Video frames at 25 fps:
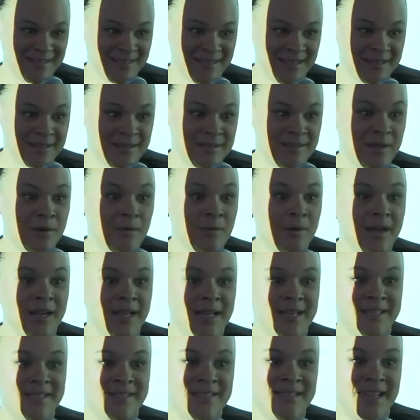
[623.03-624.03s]
and so, what
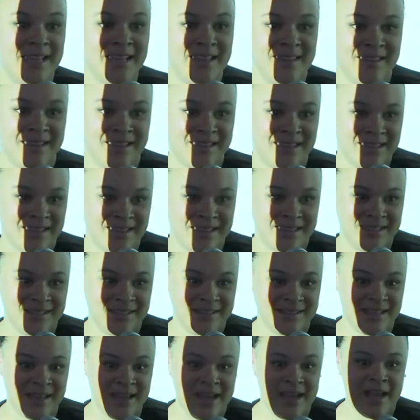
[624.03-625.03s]
I say then
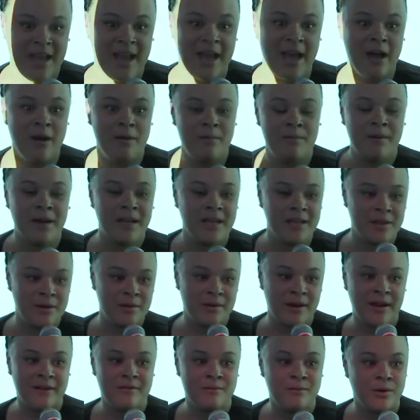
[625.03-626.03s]
is how might you
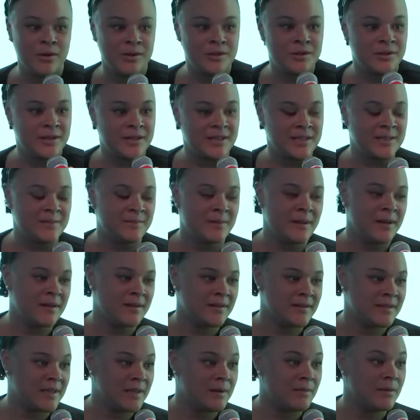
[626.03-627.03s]
have more
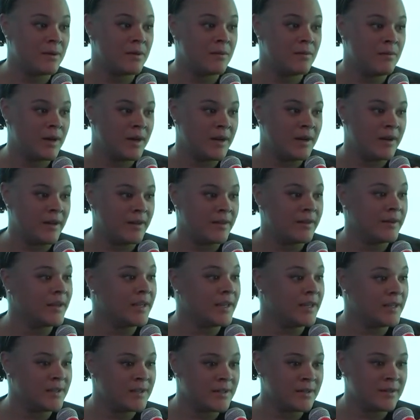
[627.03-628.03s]
transparency with one another
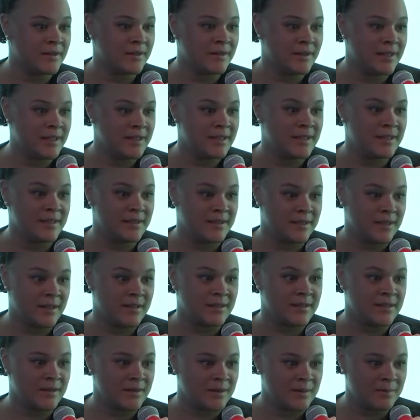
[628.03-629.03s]
internally to
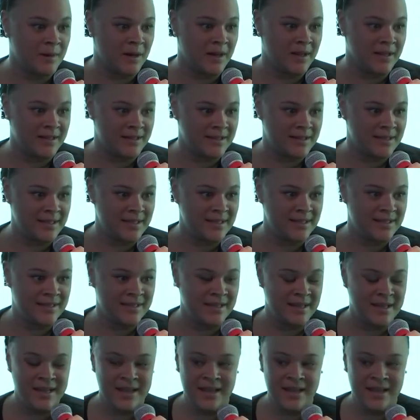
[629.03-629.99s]
discuss those policies?